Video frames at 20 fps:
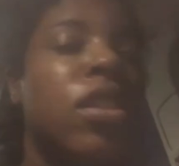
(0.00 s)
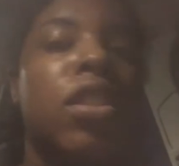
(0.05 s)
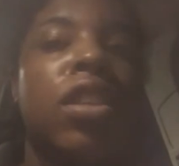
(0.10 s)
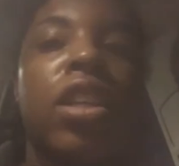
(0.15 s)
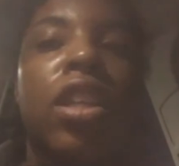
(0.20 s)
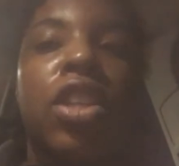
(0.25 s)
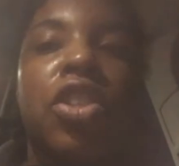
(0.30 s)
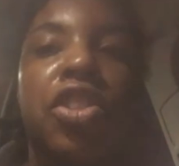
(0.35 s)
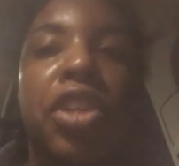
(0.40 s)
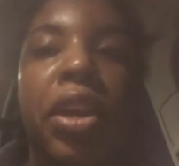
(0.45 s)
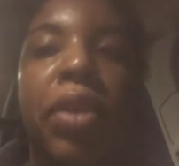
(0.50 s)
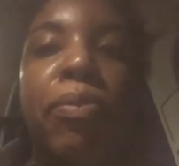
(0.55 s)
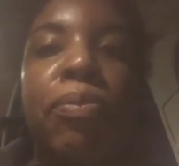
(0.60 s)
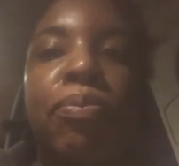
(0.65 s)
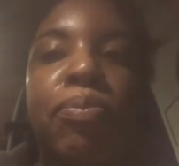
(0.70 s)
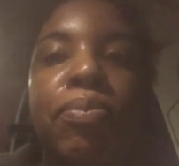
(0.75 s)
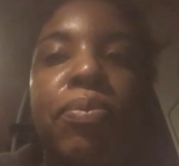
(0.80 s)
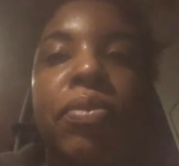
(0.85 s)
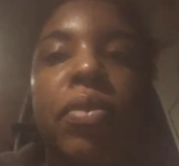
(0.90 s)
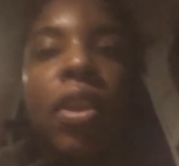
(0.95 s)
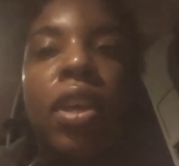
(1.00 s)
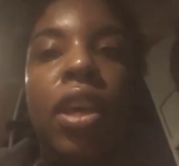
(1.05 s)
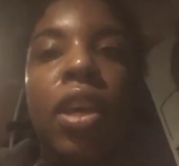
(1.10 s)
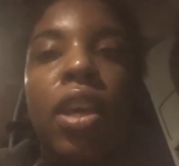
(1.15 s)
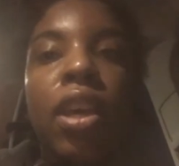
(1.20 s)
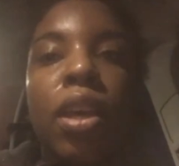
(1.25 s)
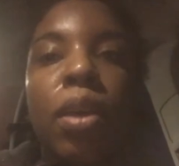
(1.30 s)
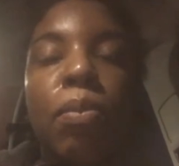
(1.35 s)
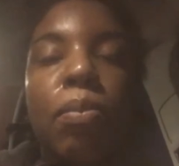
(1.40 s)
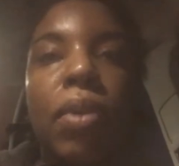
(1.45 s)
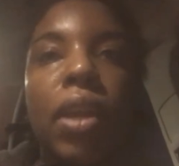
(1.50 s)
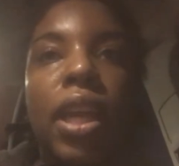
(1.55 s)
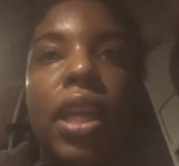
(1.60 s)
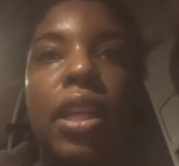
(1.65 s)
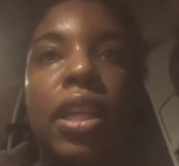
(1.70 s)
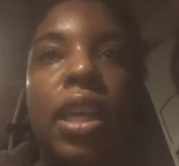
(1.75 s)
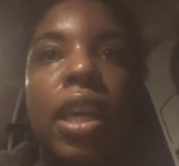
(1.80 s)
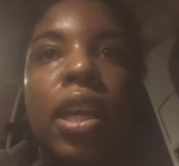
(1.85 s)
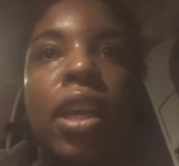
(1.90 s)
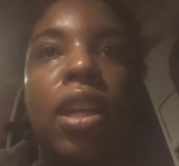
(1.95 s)
to the gym, but I
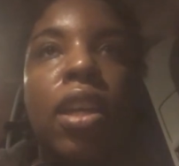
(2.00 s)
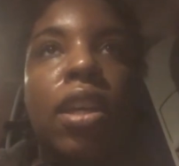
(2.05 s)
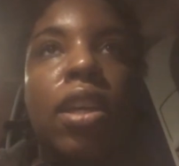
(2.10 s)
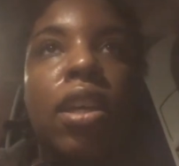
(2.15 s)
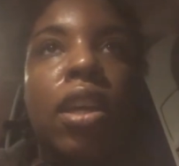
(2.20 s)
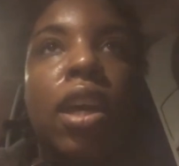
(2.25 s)
did.